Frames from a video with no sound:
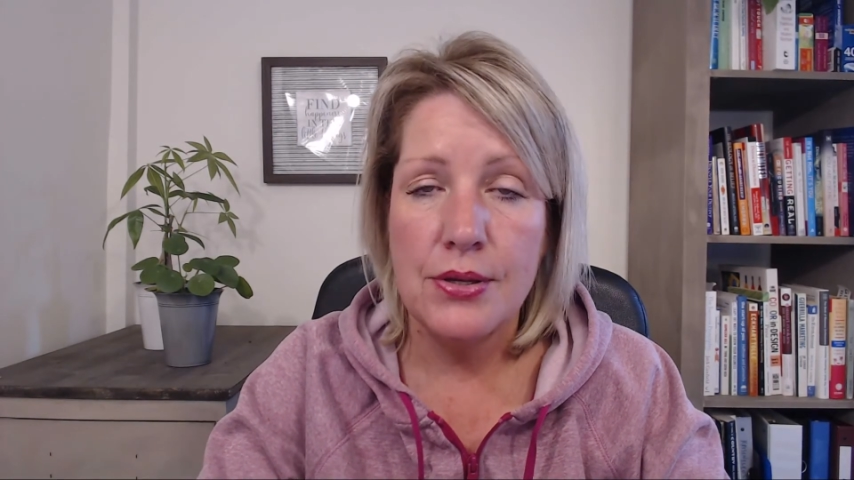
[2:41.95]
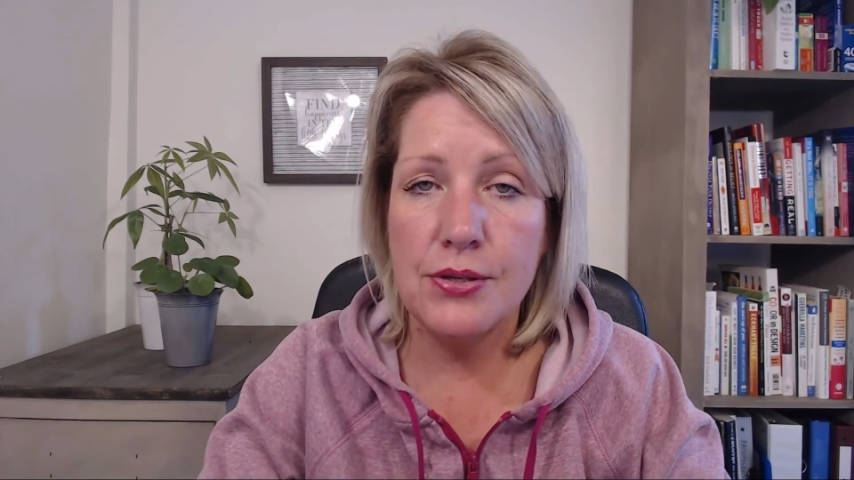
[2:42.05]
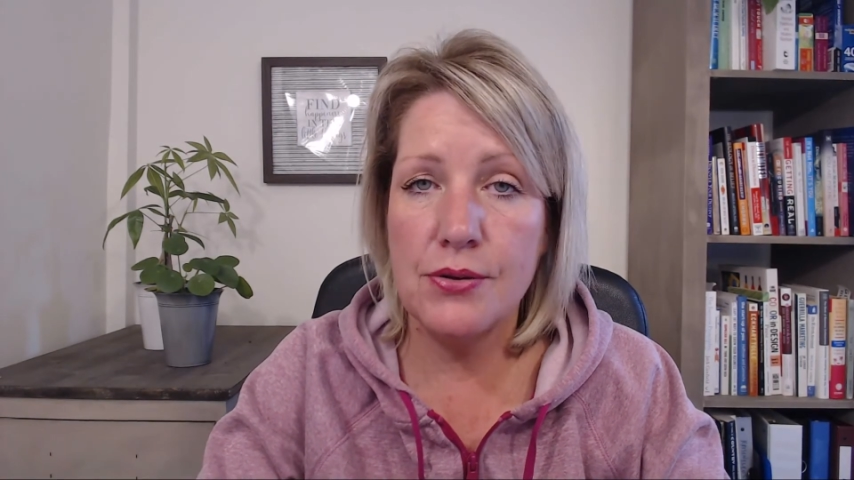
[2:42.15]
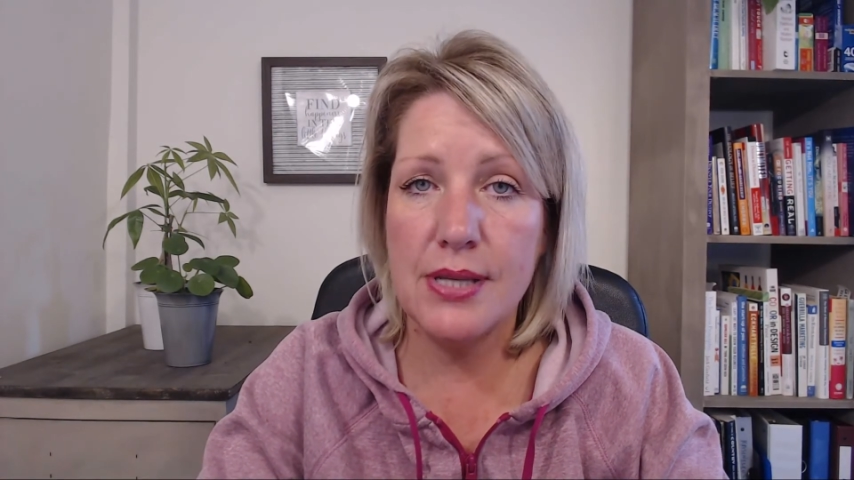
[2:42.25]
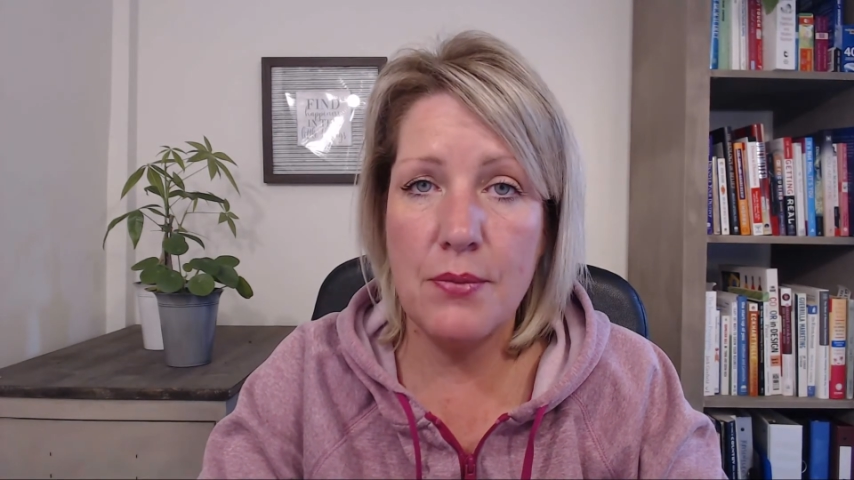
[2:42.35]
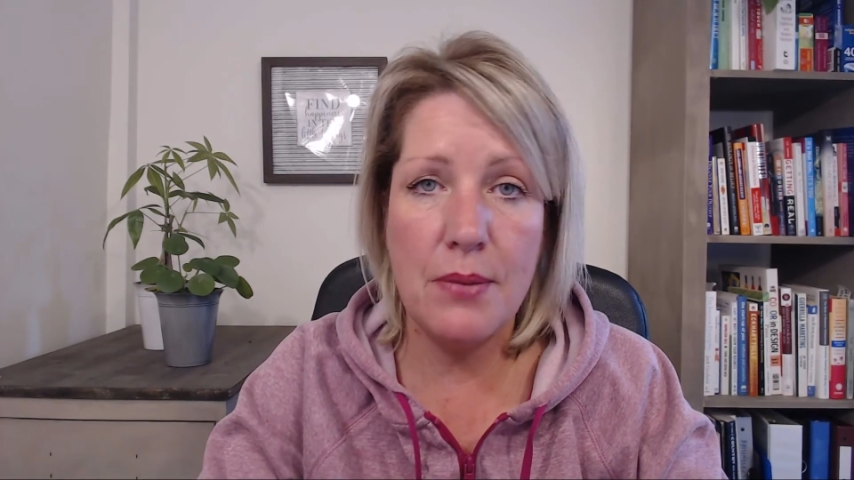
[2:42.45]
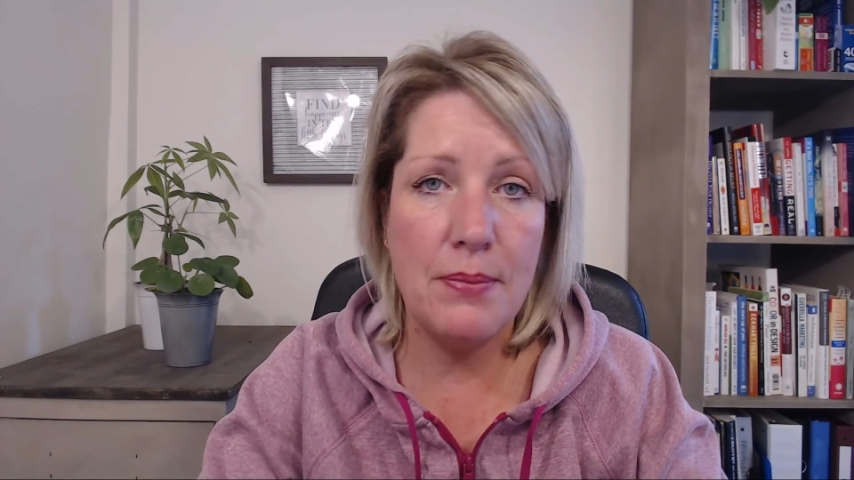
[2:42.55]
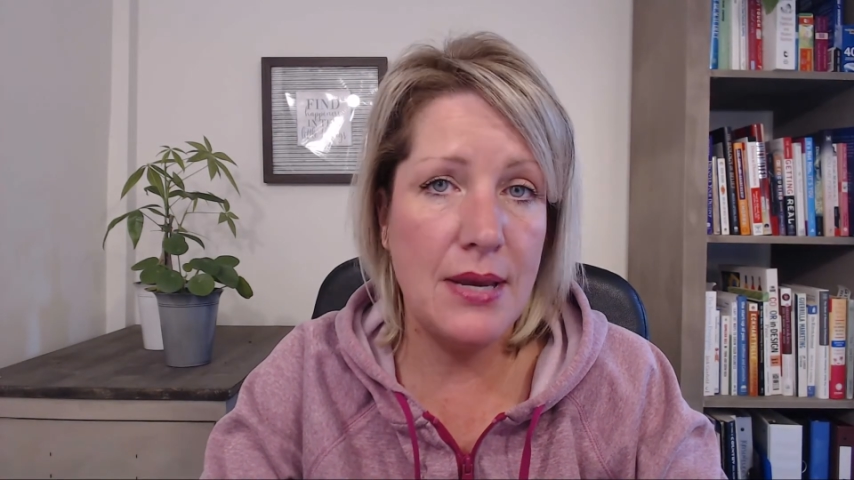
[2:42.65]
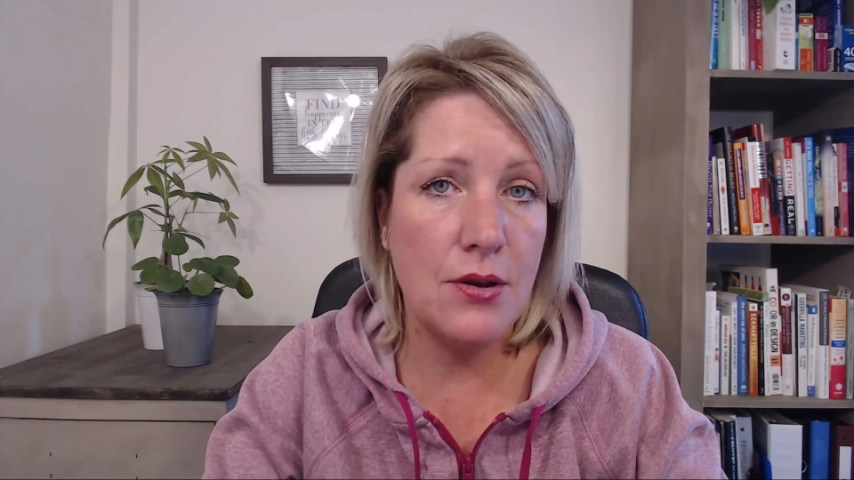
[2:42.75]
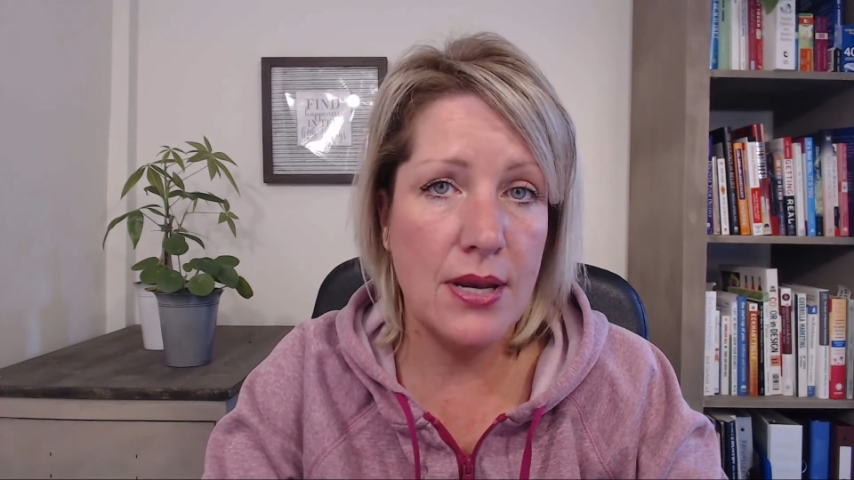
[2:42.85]
So someone
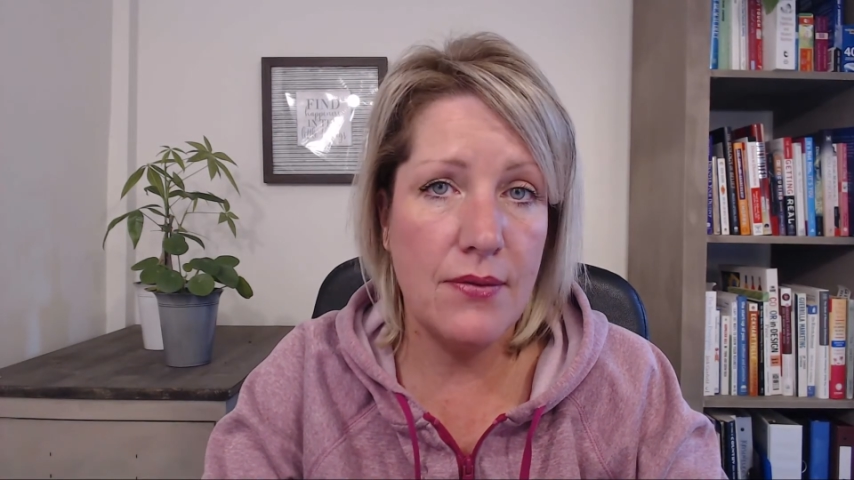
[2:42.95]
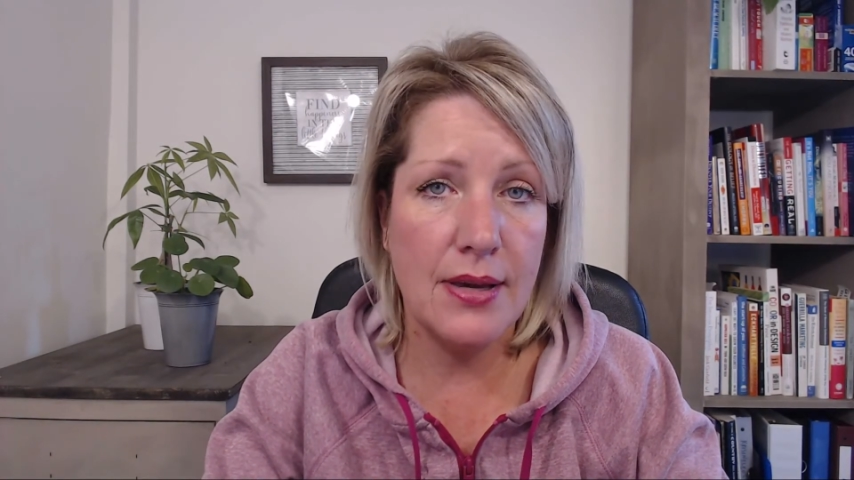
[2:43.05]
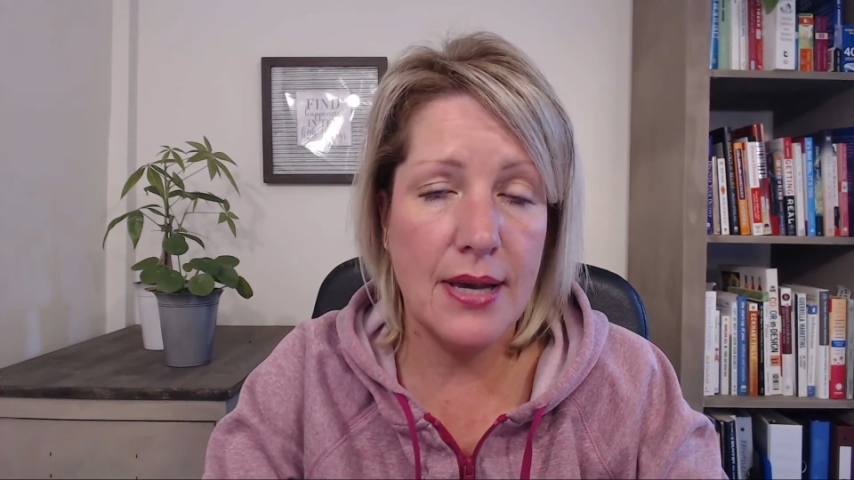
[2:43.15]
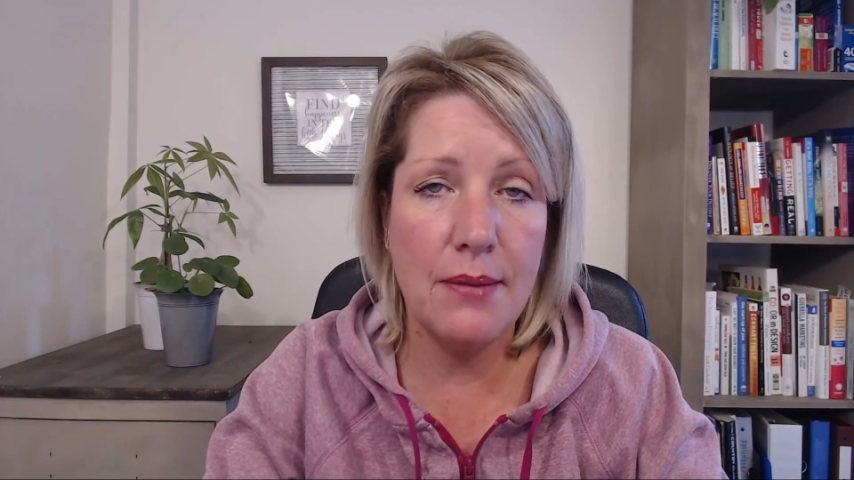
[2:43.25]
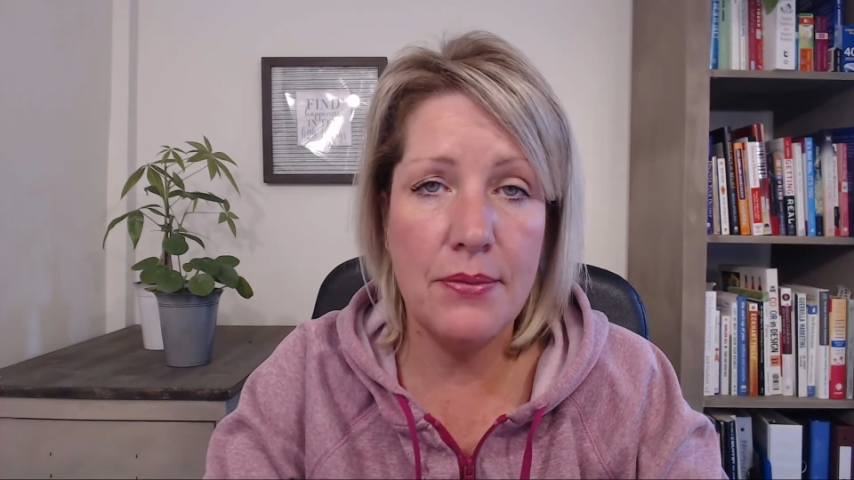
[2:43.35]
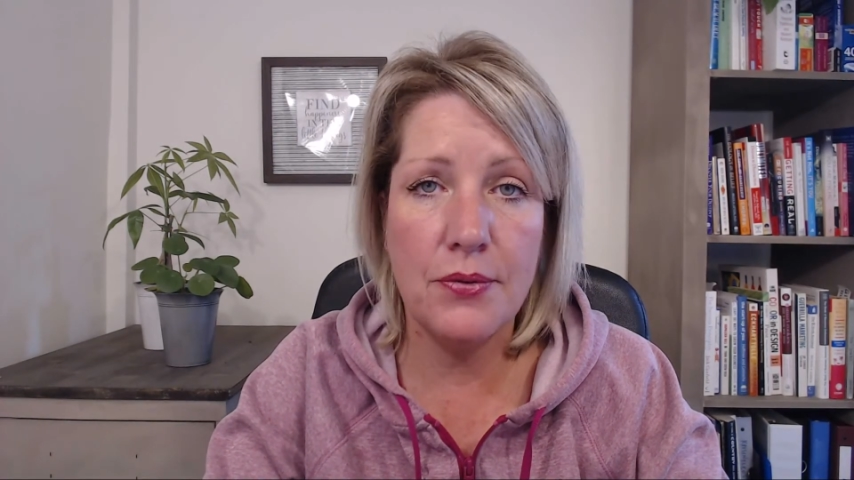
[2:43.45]
may not even come